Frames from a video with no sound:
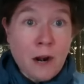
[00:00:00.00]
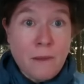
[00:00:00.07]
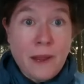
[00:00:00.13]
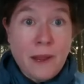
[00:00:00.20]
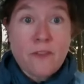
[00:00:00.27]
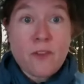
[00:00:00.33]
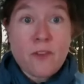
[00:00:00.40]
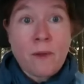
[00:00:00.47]

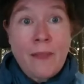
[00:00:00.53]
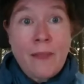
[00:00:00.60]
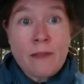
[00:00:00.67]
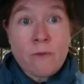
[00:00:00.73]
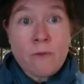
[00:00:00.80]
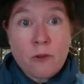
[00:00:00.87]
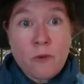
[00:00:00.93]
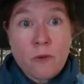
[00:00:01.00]
Because there were a lot
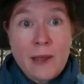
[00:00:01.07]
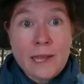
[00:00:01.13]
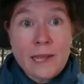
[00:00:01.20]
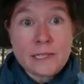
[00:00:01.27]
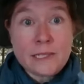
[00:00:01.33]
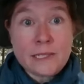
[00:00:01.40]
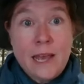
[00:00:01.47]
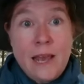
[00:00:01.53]
of
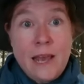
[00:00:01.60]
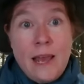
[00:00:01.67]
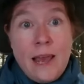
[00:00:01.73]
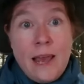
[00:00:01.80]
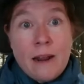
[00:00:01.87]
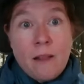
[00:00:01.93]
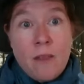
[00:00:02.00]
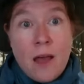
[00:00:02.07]
earthquakes,
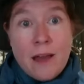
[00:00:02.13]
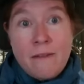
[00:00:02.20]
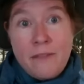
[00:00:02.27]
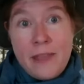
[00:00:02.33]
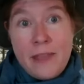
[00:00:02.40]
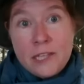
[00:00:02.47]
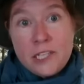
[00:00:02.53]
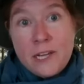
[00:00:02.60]
and a lot of
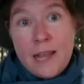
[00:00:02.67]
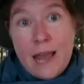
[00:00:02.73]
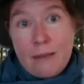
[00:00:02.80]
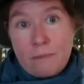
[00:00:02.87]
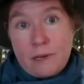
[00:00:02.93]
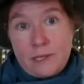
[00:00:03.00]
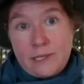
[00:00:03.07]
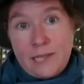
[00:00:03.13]
the ancient
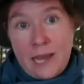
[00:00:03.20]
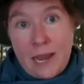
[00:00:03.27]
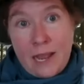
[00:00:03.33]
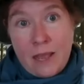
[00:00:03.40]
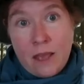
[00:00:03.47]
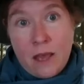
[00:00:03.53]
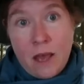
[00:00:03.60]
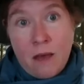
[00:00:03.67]
capital
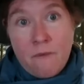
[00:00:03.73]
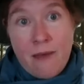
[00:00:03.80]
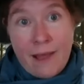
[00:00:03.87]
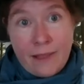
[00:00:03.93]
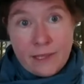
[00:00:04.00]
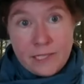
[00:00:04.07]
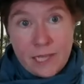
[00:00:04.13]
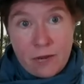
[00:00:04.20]
city of
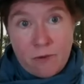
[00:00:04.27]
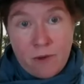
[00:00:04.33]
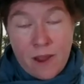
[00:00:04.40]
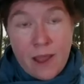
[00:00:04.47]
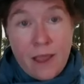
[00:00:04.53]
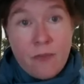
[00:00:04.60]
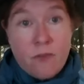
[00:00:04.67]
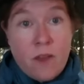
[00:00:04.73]

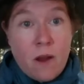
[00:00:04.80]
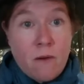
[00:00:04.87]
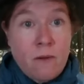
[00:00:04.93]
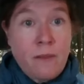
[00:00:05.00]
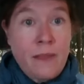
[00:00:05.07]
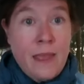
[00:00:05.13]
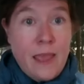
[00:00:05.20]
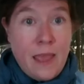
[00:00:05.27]
Alexandria is
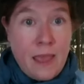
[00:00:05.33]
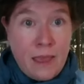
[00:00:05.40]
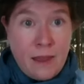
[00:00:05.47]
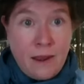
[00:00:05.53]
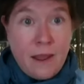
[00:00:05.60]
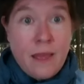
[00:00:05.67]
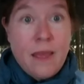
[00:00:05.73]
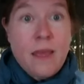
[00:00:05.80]
currently
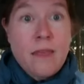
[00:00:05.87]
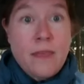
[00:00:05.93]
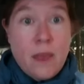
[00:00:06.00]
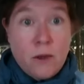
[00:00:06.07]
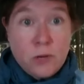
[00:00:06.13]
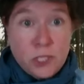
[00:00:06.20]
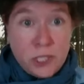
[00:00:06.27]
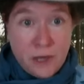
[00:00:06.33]
in the
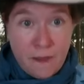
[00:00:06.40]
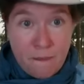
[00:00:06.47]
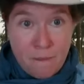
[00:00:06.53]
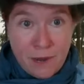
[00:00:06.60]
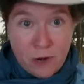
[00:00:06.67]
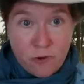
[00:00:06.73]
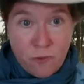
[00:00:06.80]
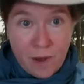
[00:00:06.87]
ocean in the
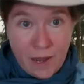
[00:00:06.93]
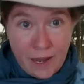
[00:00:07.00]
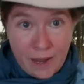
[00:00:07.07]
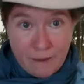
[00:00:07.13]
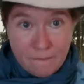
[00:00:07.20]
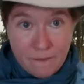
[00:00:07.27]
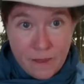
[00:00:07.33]
Mediterranean.